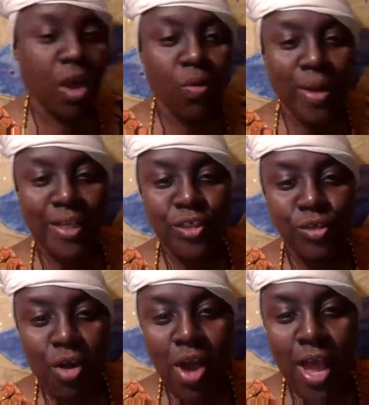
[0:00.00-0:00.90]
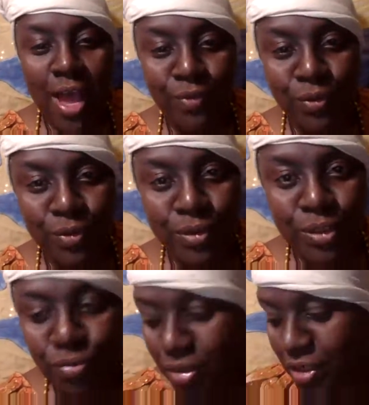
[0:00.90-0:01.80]
always, I have the
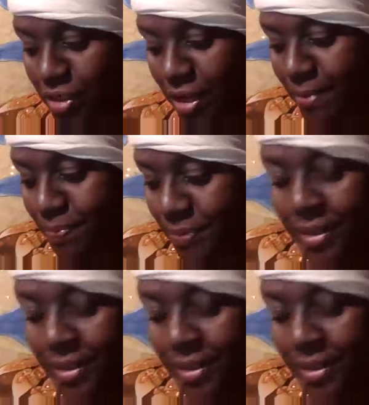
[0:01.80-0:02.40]
crystal on top